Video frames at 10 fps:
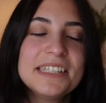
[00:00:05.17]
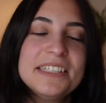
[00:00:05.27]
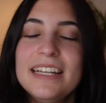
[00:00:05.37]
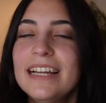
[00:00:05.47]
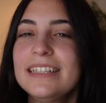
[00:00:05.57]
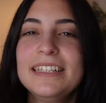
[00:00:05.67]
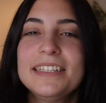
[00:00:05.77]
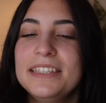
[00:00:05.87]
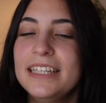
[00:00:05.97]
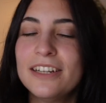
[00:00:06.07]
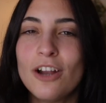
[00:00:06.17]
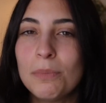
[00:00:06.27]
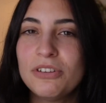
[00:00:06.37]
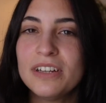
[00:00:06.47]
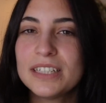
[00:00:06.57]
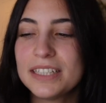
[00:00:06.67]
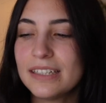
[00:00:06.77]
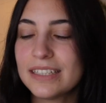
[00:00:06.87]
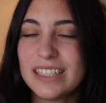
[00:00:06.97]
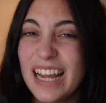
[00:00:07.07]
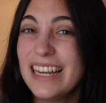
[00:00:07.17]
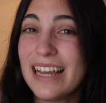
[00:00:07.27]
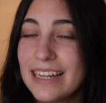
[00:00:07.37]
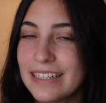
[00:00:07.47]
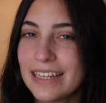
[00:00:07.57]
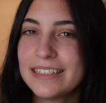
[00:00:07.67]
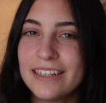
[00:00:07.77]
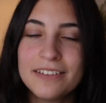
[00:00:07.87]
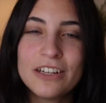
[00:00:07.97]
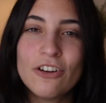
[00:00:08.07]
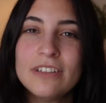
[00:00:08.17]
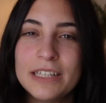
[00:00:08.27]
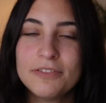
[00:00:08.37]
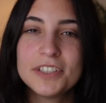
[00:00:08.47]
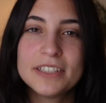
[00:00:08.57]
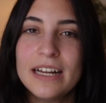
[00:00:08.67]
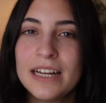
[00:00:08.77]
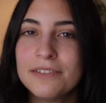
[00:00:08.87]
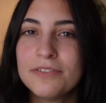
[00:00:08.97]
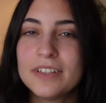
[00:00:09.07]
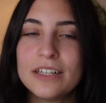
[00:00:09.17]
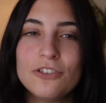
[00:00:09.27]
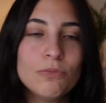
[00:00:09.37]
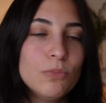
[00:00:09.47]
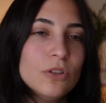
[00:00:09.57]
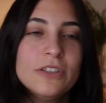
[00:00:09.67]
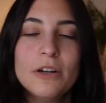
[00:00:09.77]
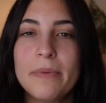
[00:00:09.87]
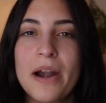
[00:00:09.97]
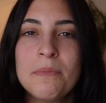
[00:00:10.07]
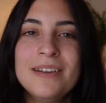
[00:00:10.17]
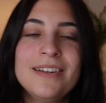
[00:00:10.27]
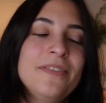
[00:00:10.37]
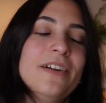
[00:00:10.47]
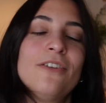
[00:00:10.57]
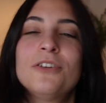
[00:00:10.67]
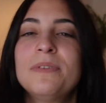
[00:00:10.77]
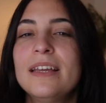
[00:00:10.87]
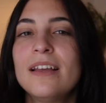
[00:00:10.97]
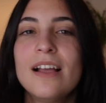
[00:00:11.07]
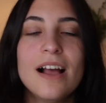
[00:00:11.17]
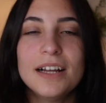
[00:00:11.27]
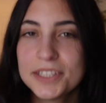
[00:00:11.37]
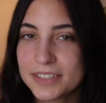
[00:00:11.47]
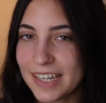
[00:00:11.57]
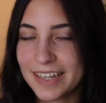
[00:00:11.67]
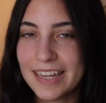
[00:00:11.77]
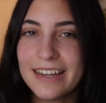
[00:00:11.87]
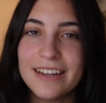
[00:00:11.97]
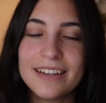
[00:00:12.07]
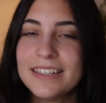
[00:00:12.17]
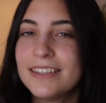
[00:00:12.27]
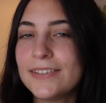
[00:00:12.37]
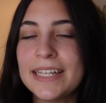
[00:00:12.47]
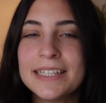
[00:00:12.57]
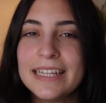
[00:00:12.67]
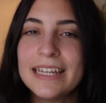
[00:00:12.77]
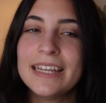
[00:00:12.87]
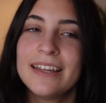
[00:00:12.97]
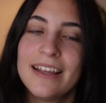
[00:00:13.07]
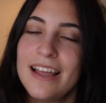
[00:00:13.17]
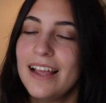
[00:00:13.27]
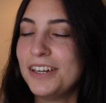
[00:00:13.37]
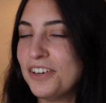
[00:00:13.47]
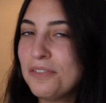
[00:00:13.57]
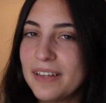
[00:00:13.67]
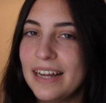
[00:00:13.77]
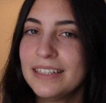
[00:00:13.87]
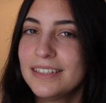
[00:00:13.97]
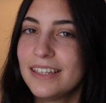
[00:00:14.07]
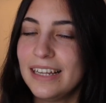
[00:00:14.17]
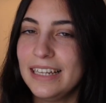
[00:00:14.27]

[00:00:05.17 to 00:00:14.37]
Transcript: I see like these little objects that I like they are decorative stuff that you could put in your apartment and they're gonna be aesthetic and trendy and all of that.